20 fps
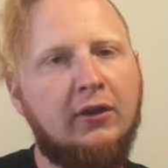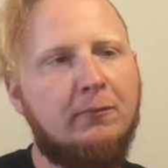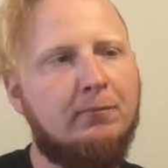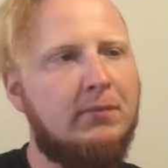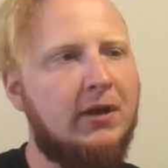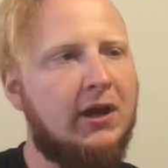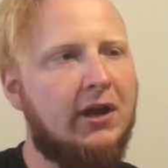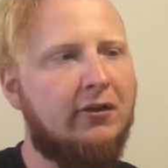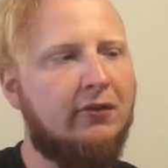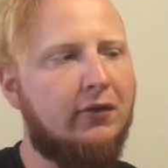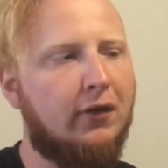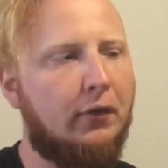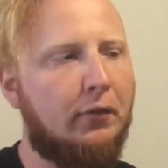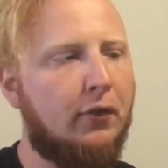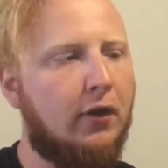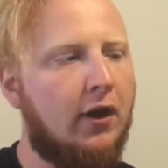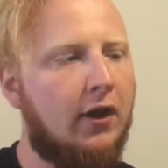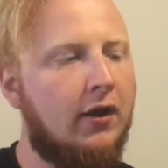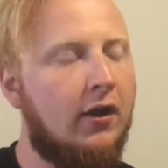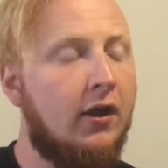any better, I
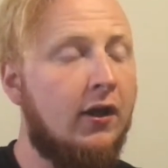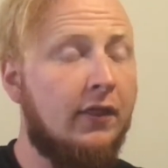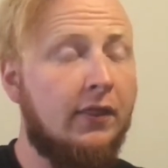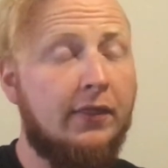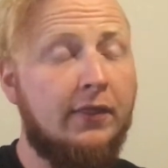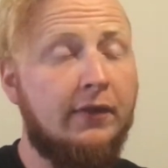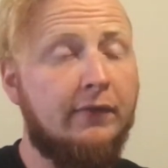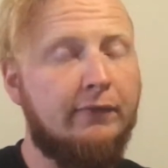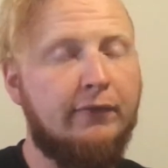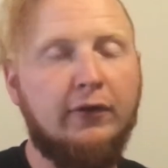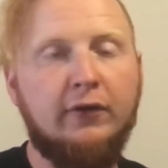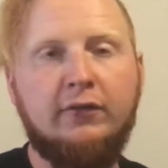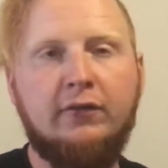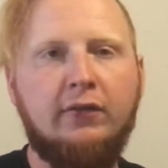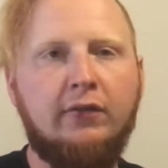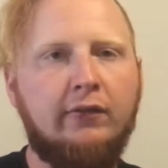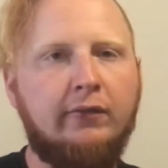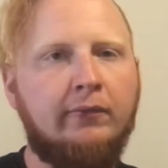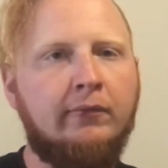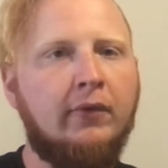thought. The
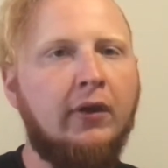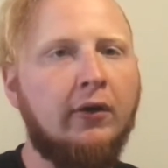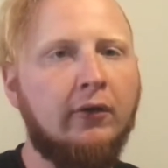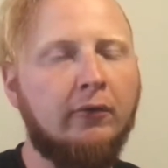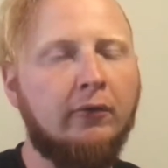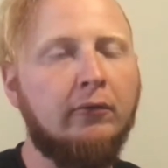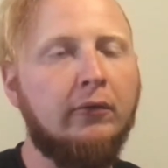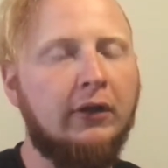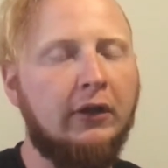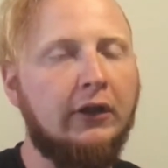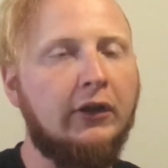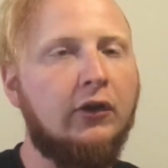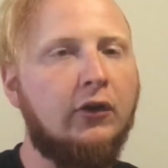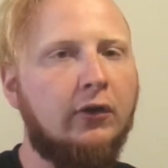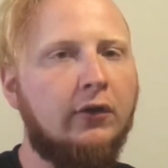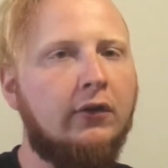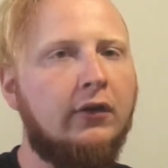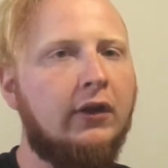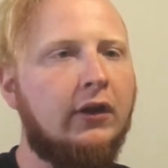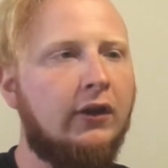verses are really
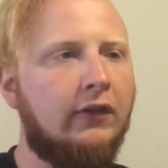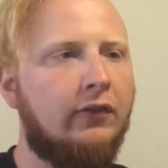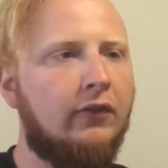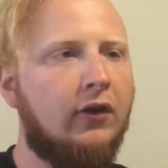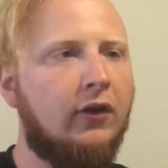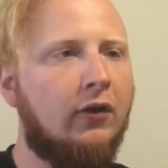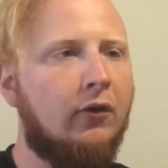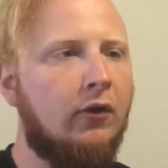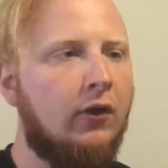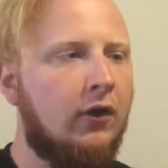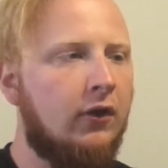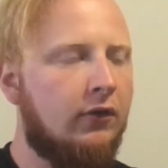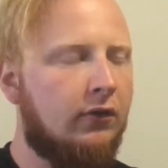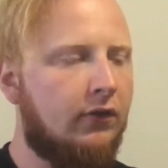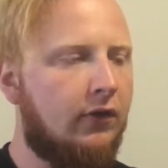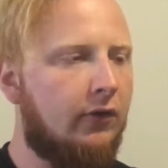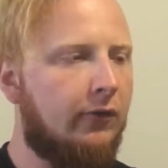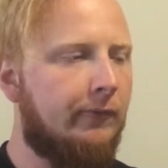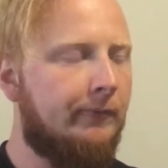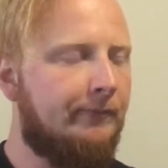good in it though.
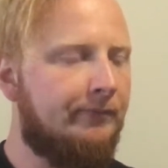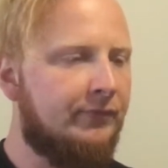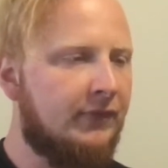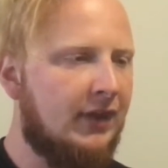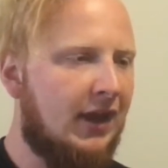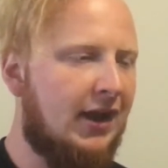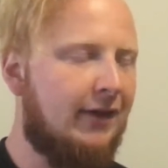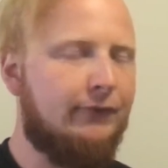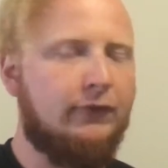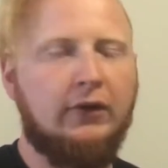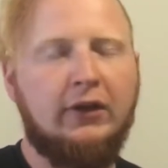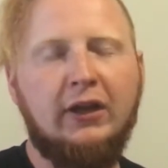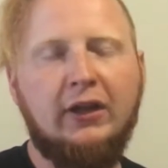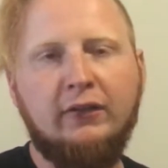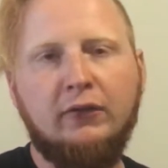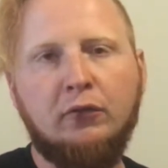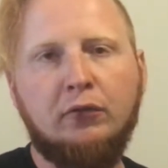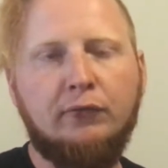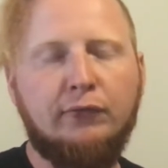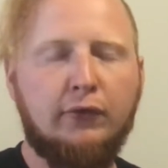So after
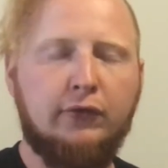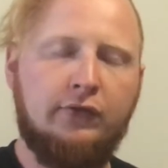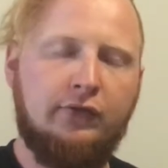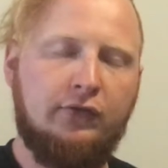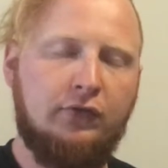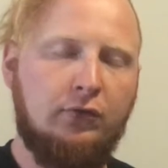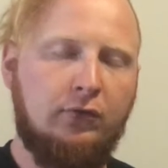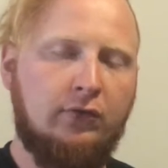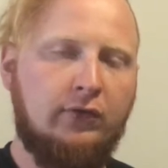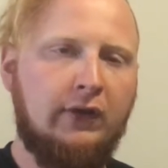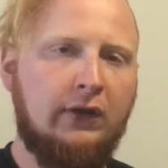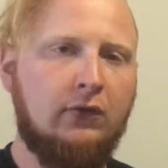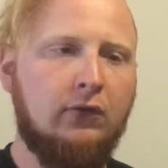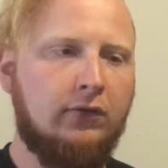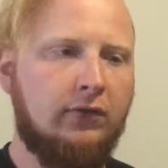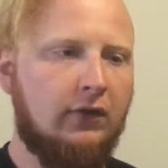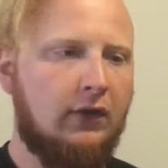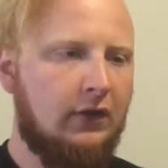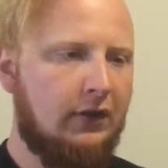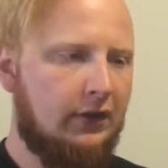getting those first two
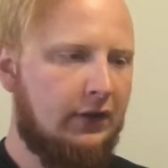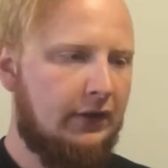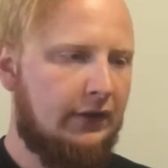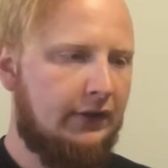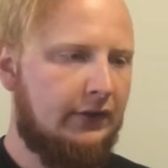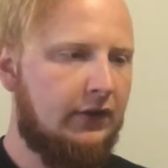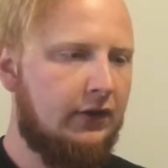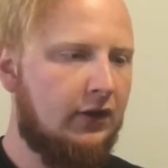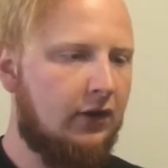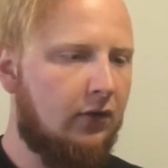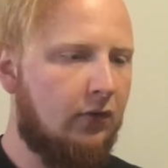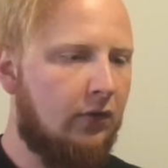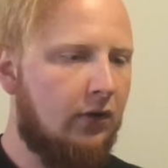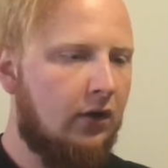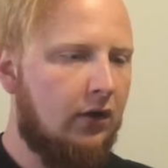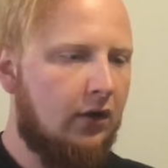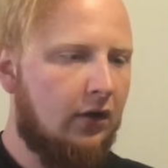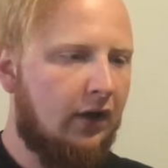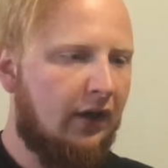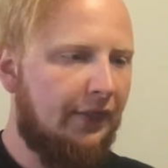singles, you know,
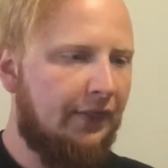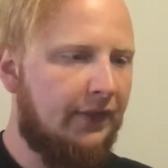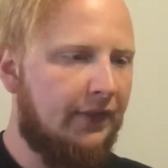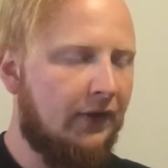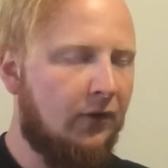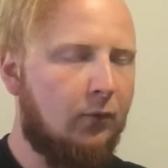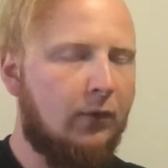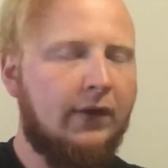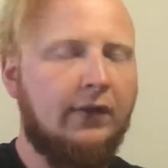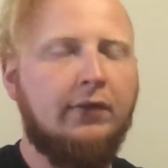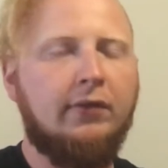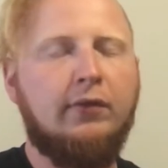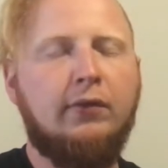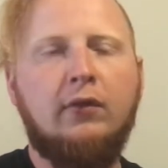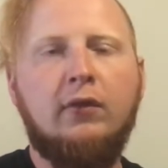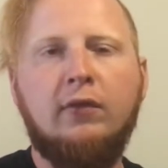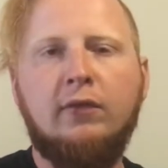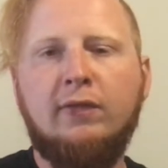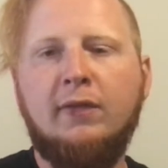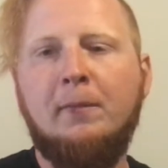there was
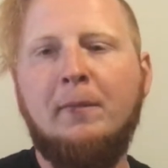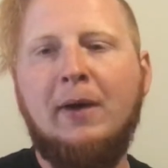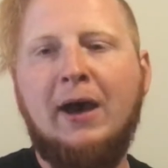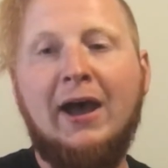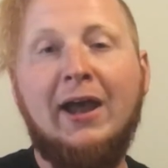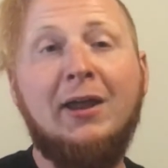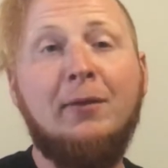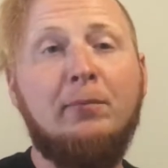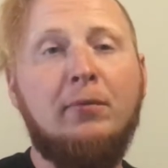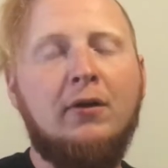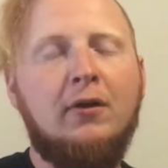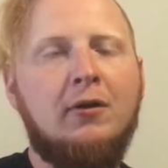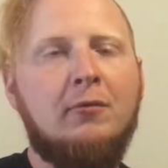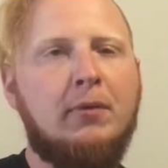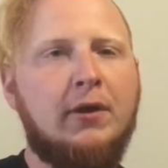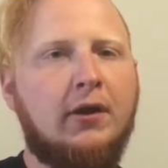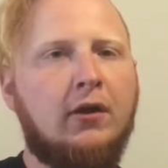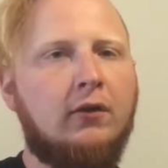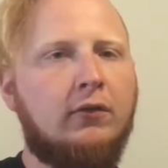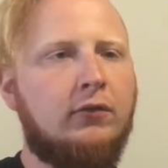some hype,
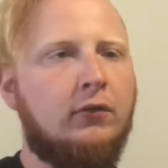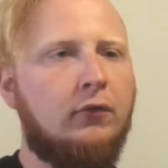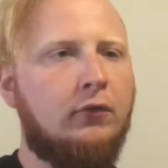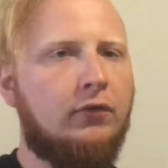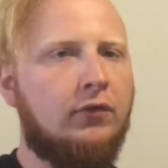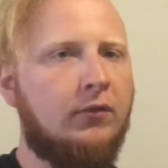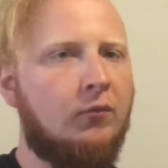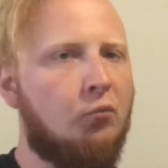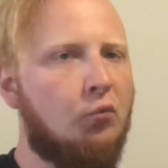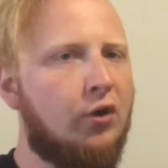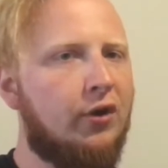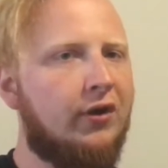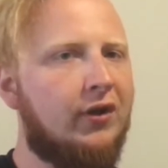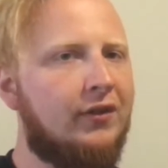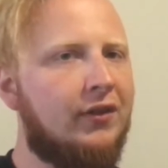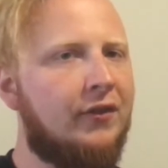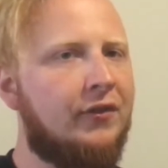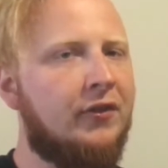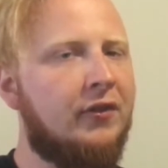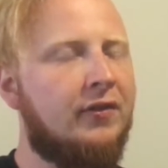but also some worry
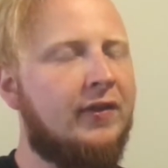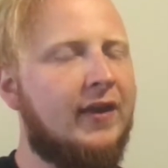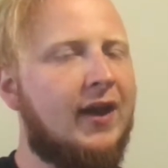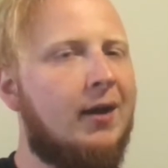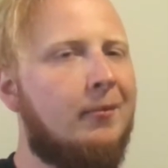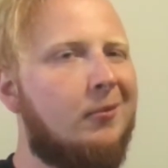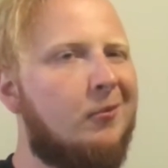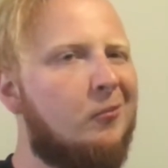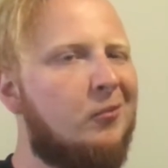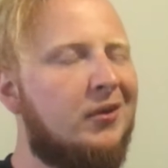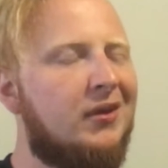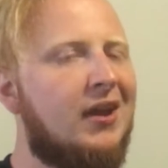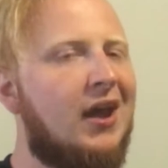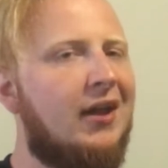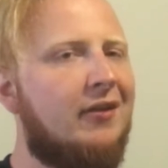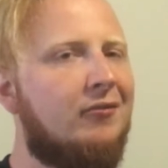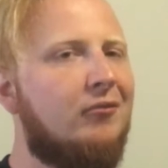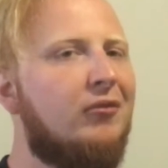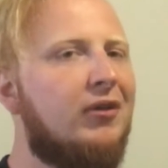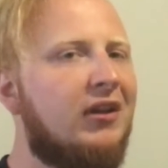that this album would
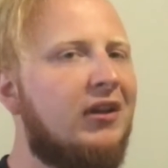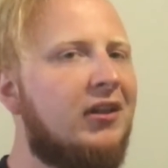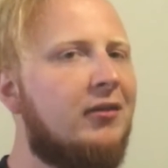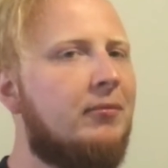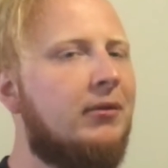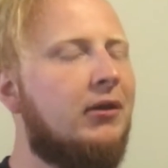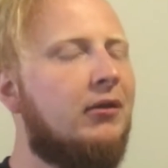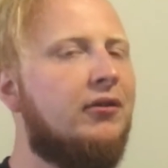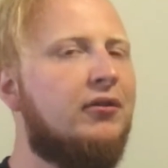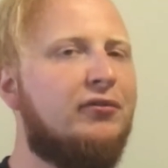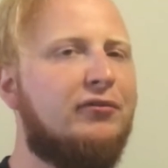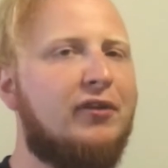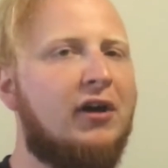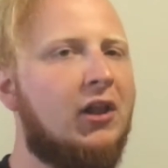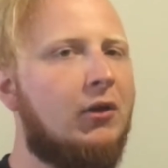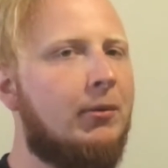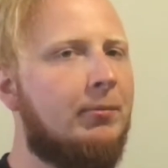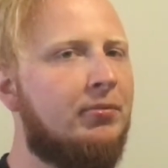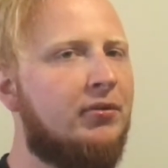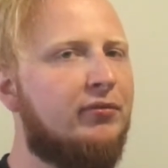not really be able to
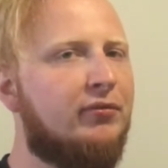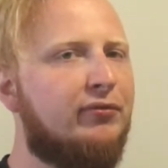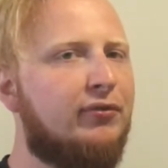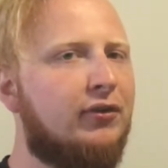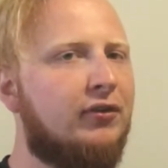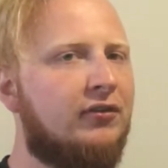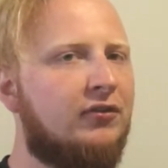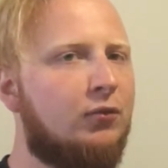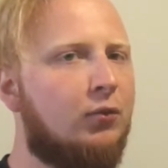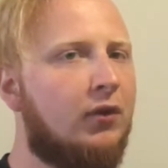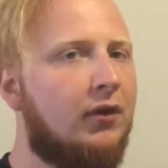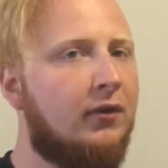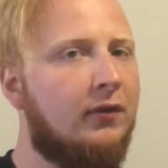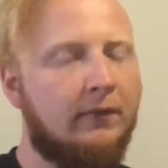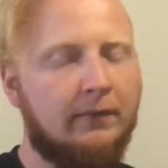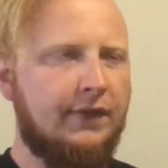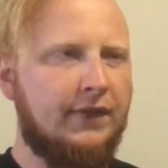follow up the first one.